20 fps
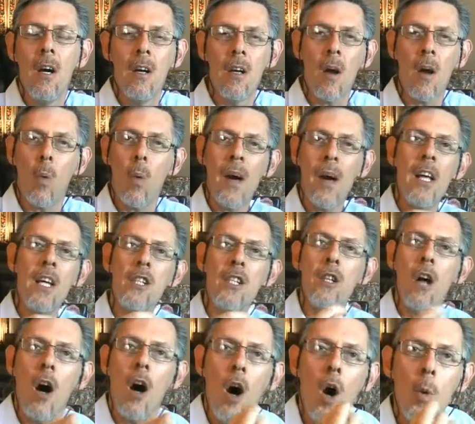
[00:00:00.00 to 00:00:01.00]
Now, what is
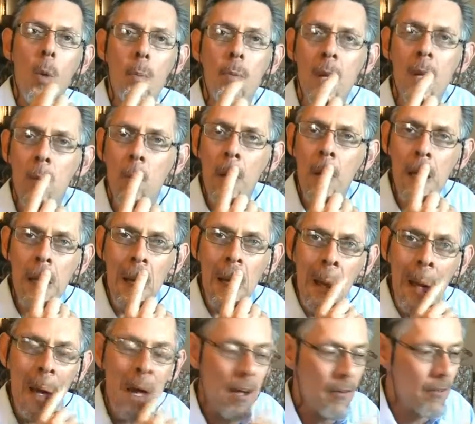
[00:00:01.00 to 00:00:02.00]
the hope that we can
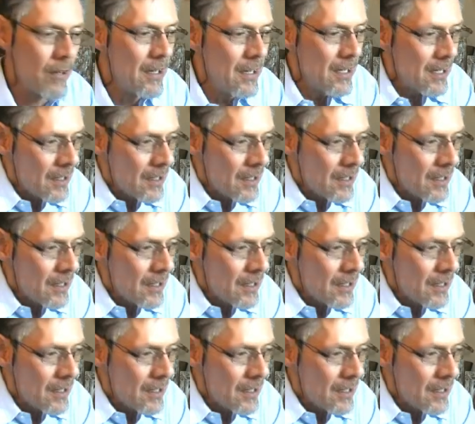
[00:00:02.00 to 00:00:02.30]
have?